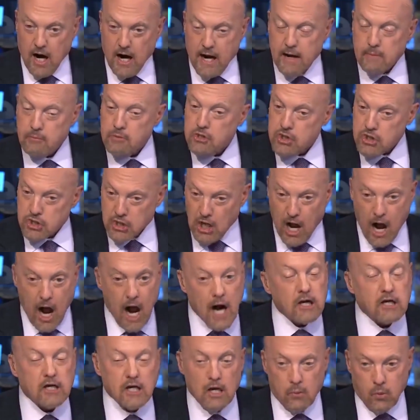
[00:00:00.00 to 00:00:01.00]
I am
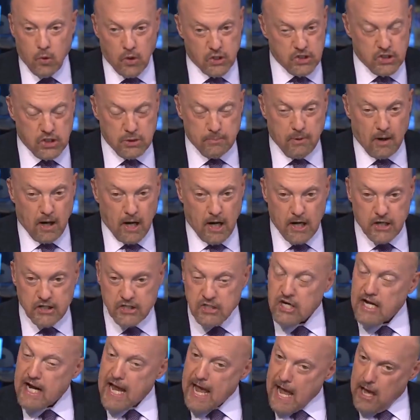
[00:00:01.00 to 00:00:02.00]
shocked at what she
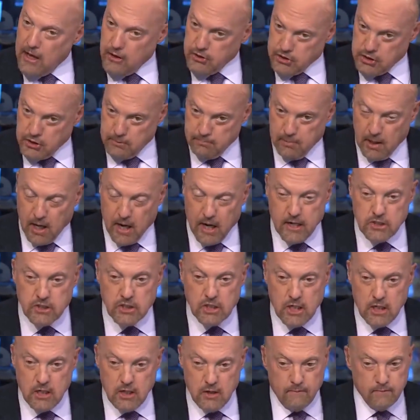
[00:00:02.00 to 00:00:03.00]
buys and how she buys.
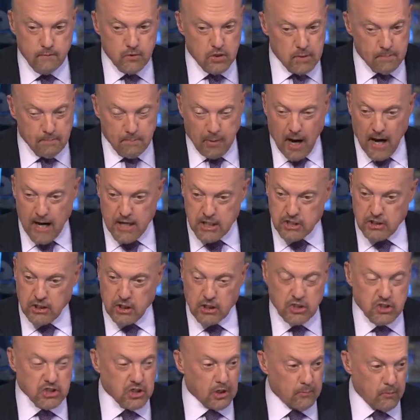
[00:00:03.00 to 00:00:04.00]
She buys
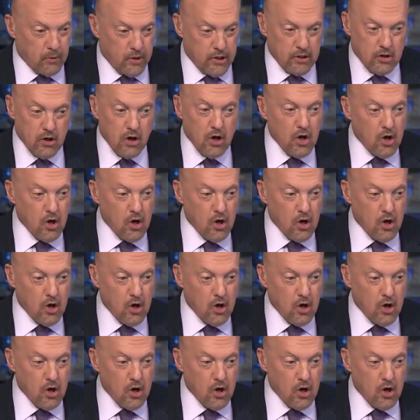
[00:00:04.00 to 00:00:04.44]
like someone